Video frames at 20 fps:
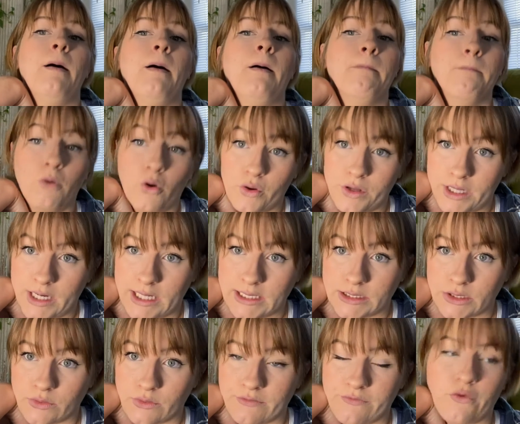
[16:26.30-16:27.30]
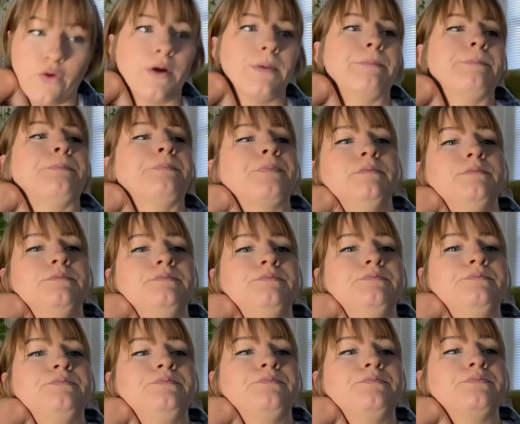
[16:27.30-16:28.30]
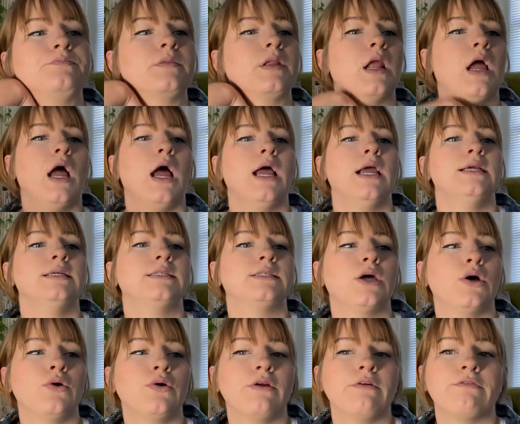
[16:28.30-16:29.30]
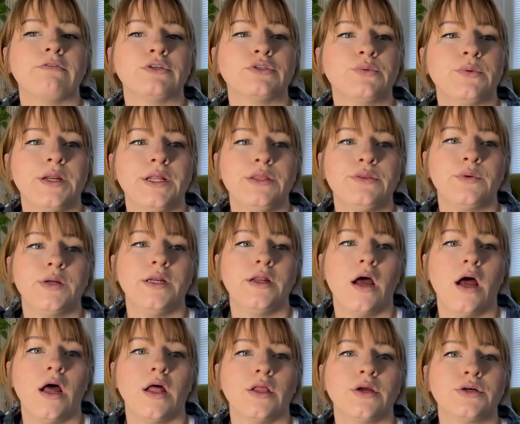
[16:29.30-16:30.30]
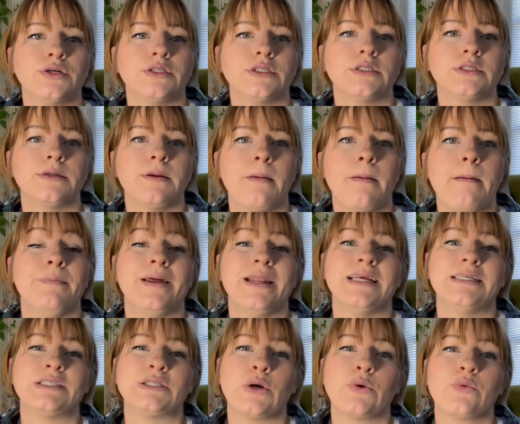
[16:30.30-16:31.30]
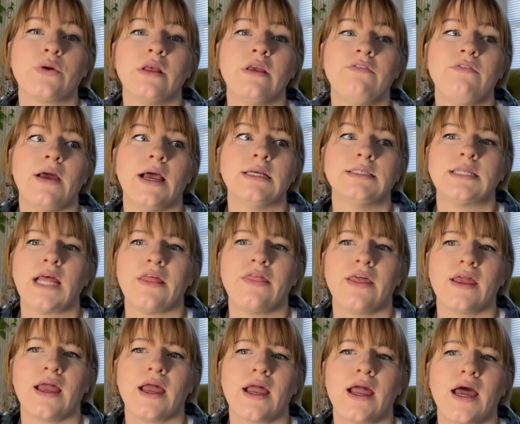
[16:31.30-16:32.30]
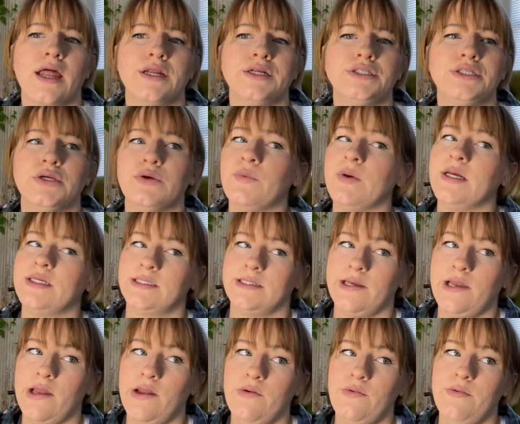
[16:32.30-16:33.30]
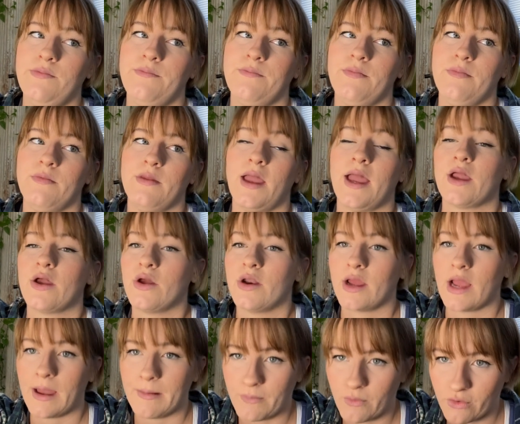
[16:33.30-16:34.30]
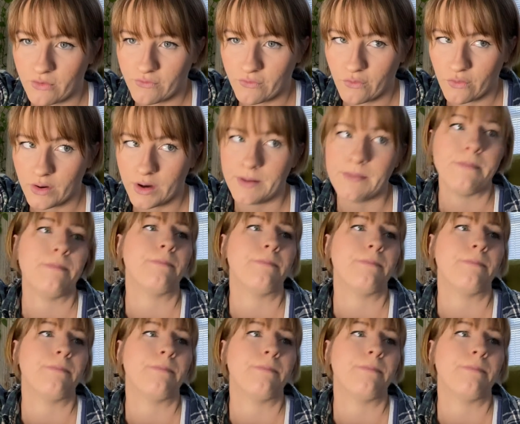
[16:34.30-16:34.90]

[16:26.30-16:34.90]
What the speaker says: more than I sold it for. I sold it for $23, but it sold really fast. I think I got it 2 weeks ago. I could have got more for it,